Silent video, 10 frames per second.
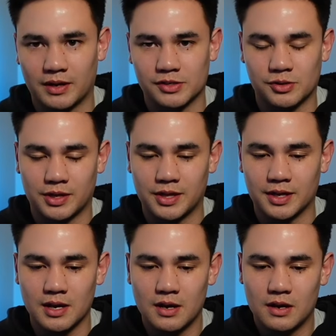And so I think
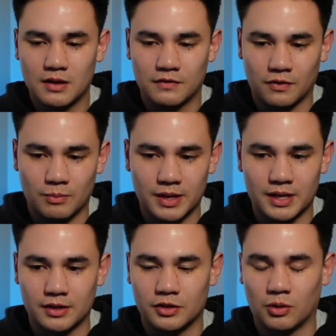for
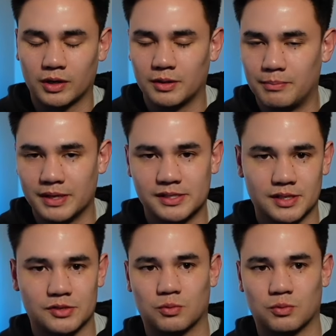me, growing the business,